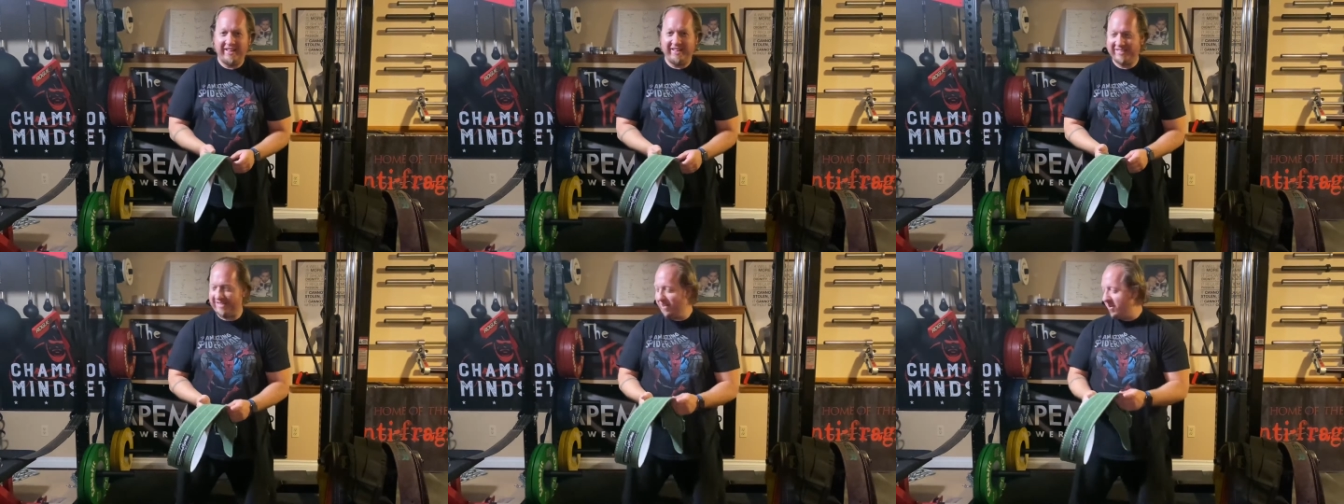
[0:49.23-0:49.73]

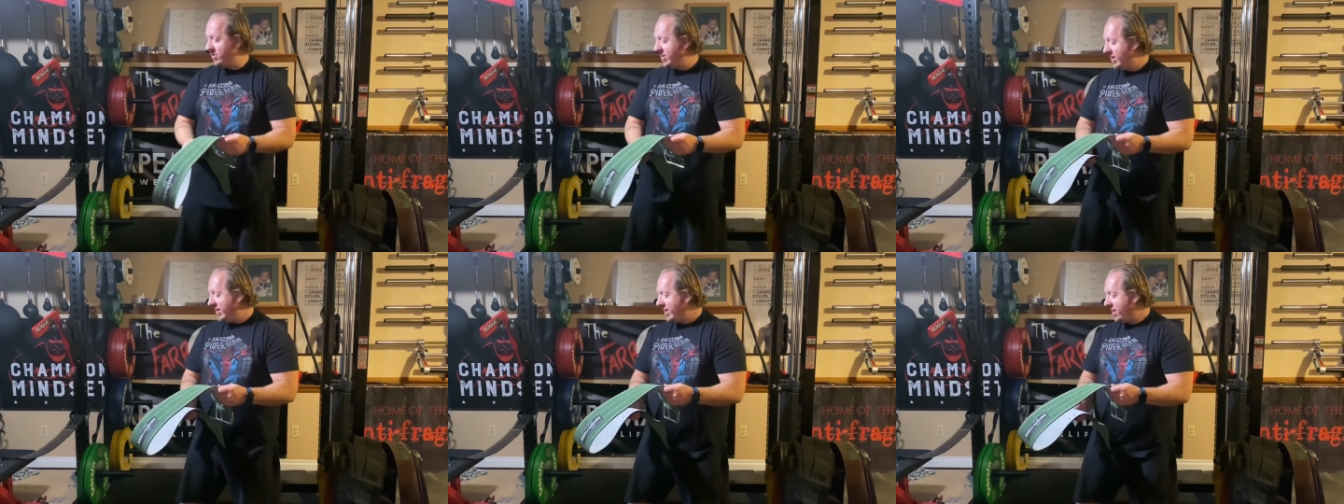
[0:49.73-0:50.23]
So
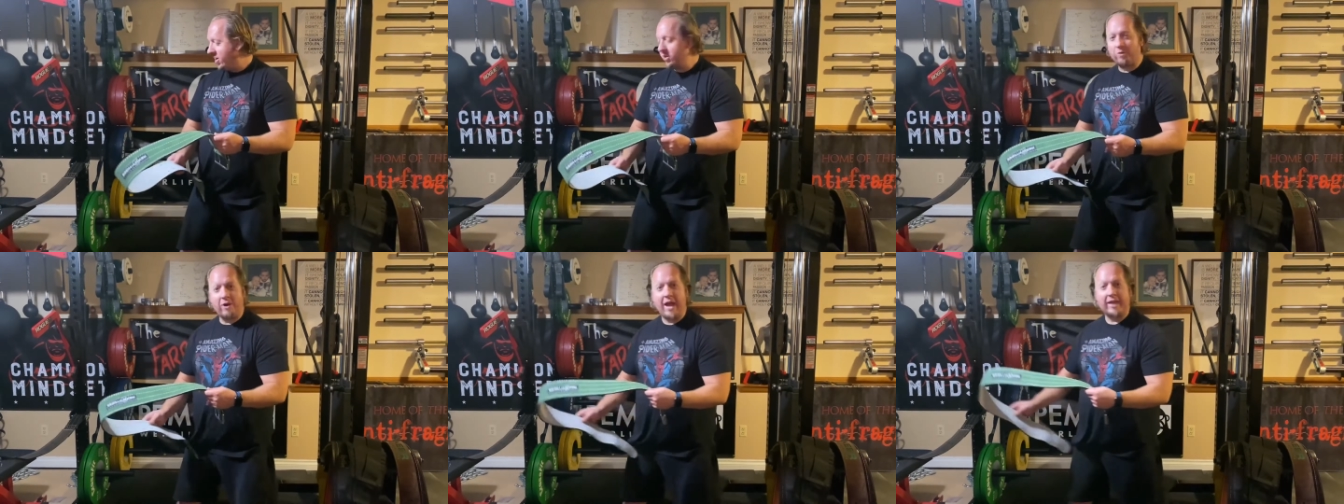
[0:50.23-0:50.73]
on the
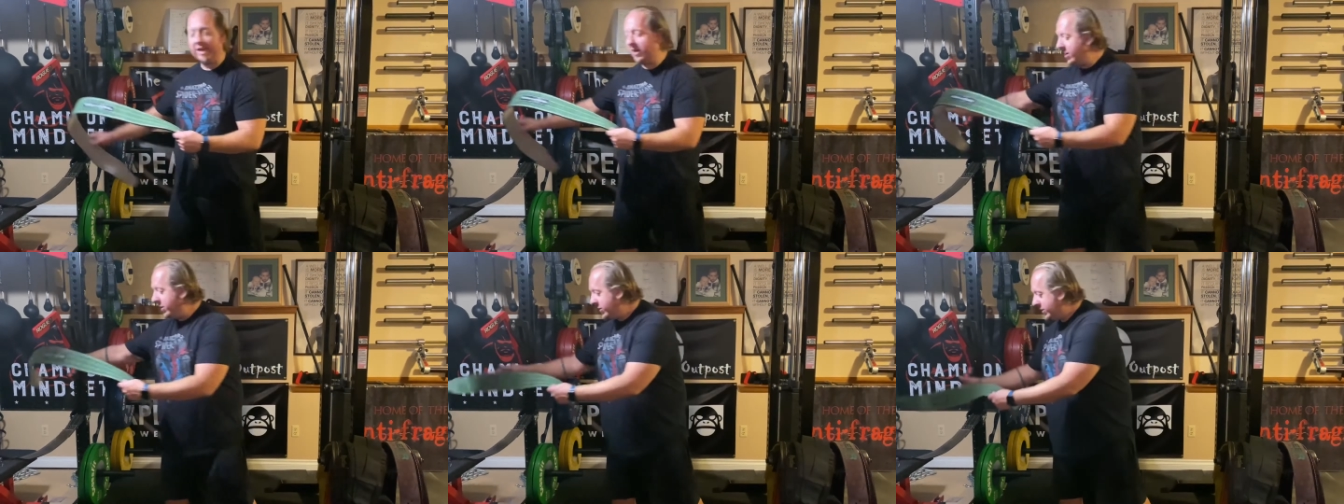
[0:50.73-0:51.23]
rack it
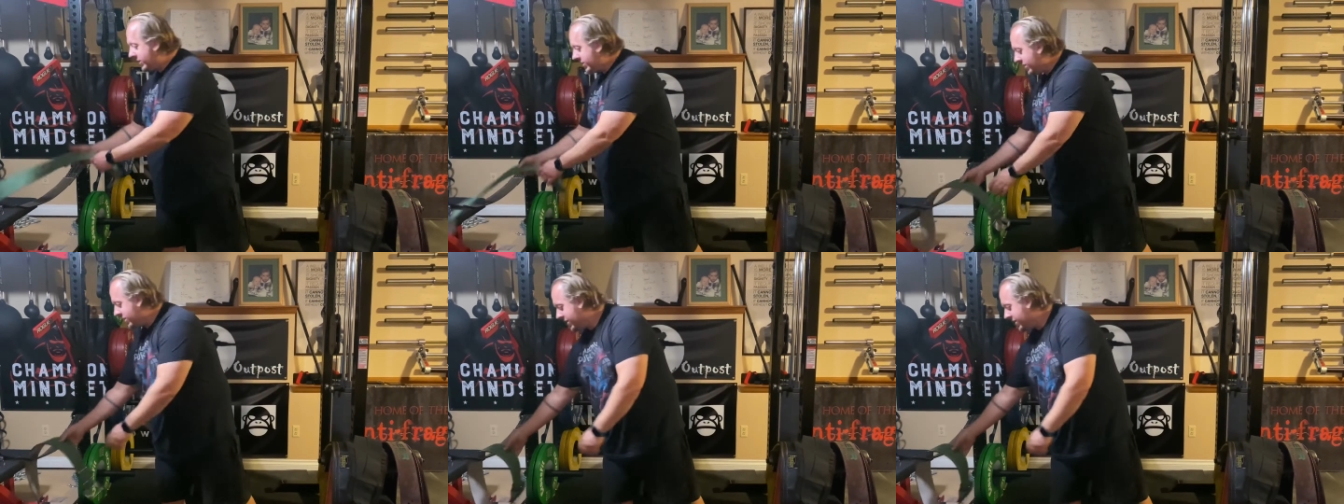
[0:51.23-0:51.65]
goes.